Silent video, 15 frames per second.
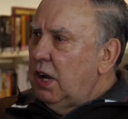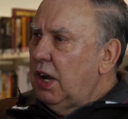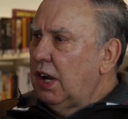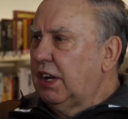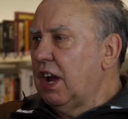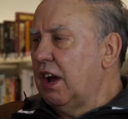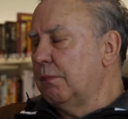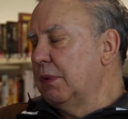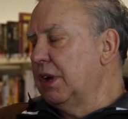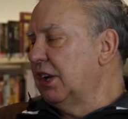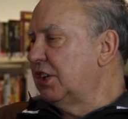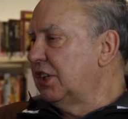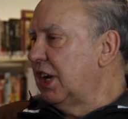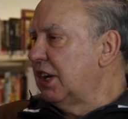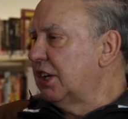It gave me
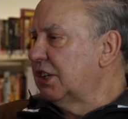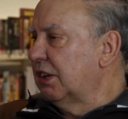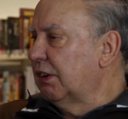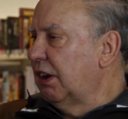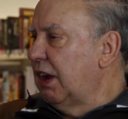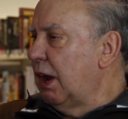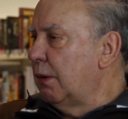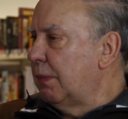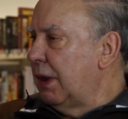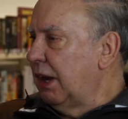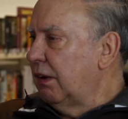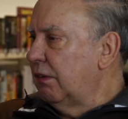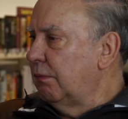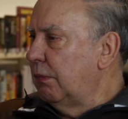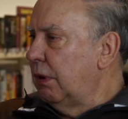a chance to go
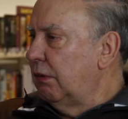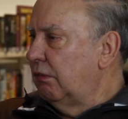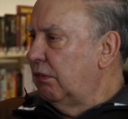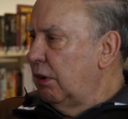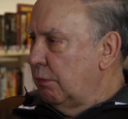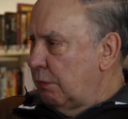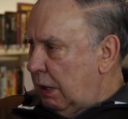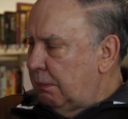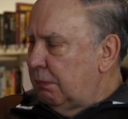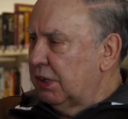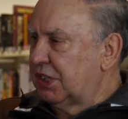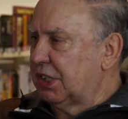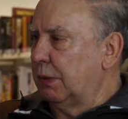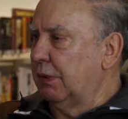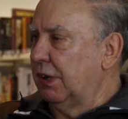back and remember
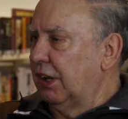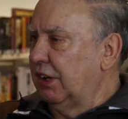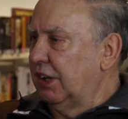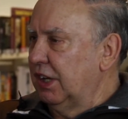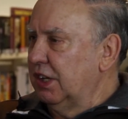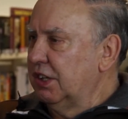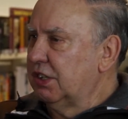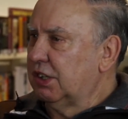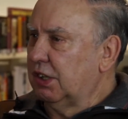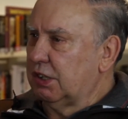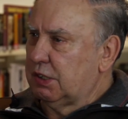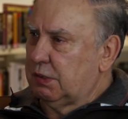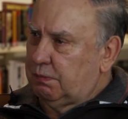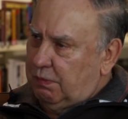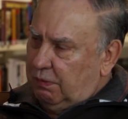some of the things. I
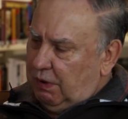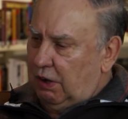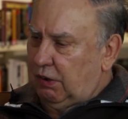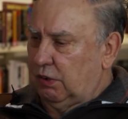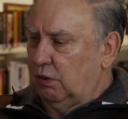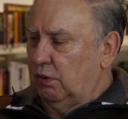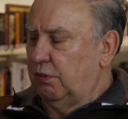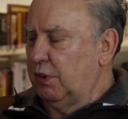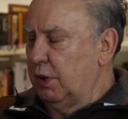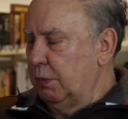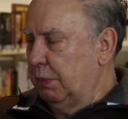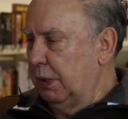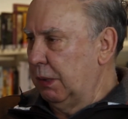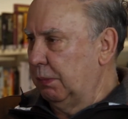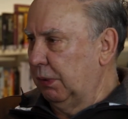spoke to a few
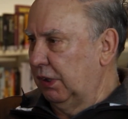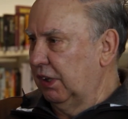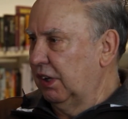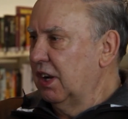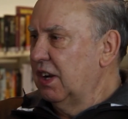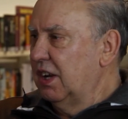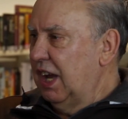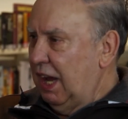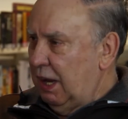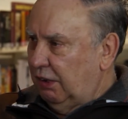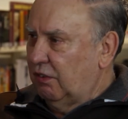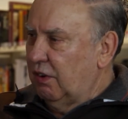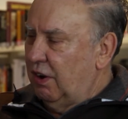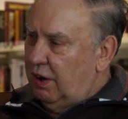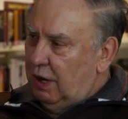people that had
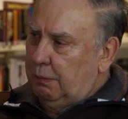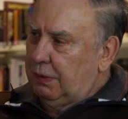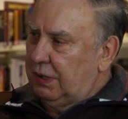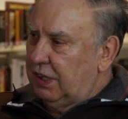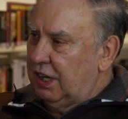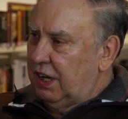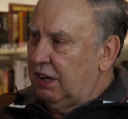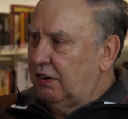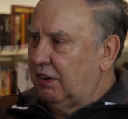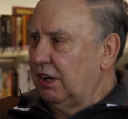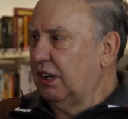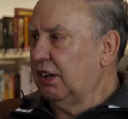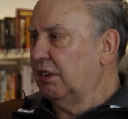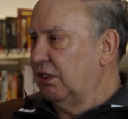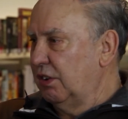grown up in the
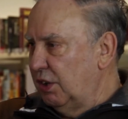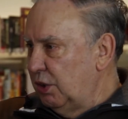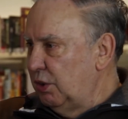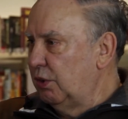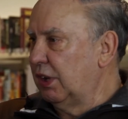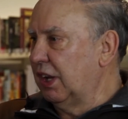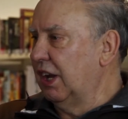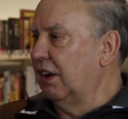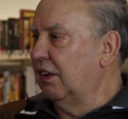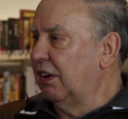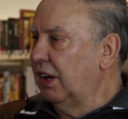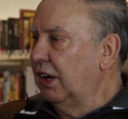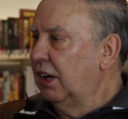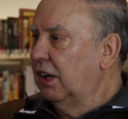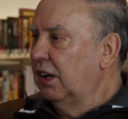area, knew the
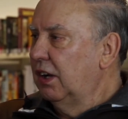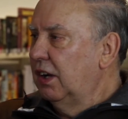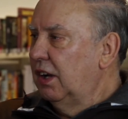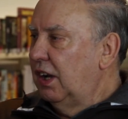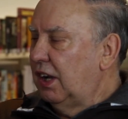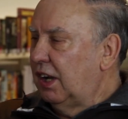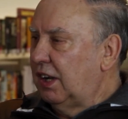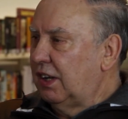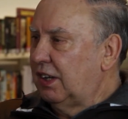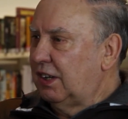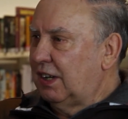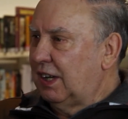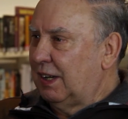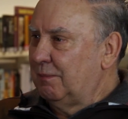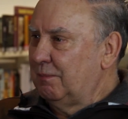area,
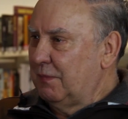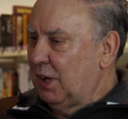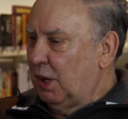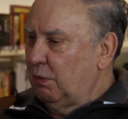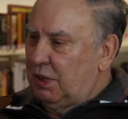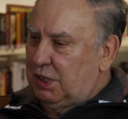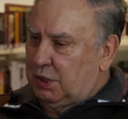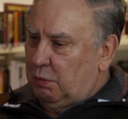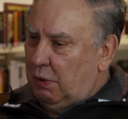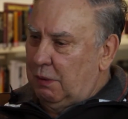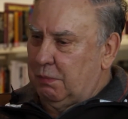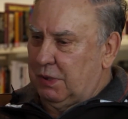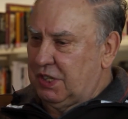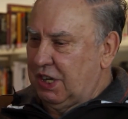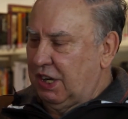and I went to
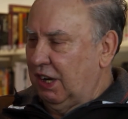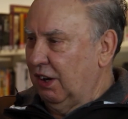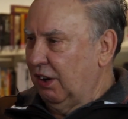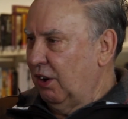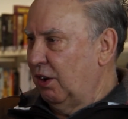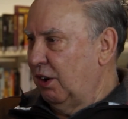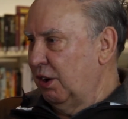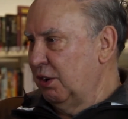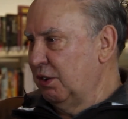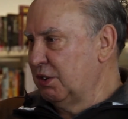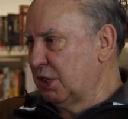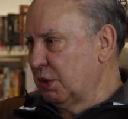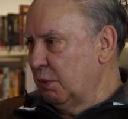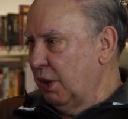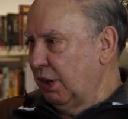one particular guy who
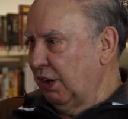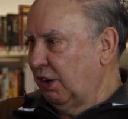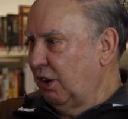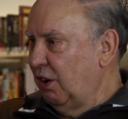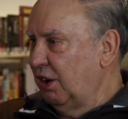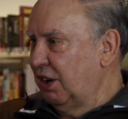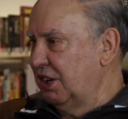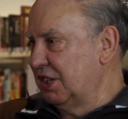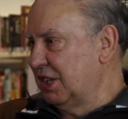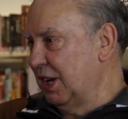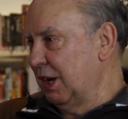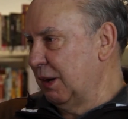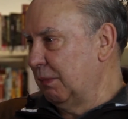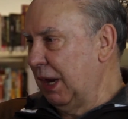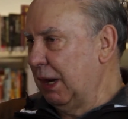used to work at Cotty's
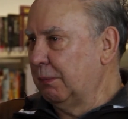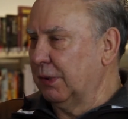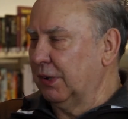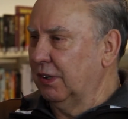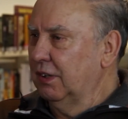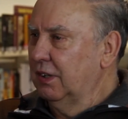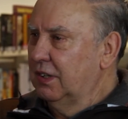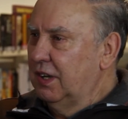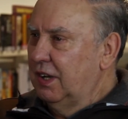down in Blackburn,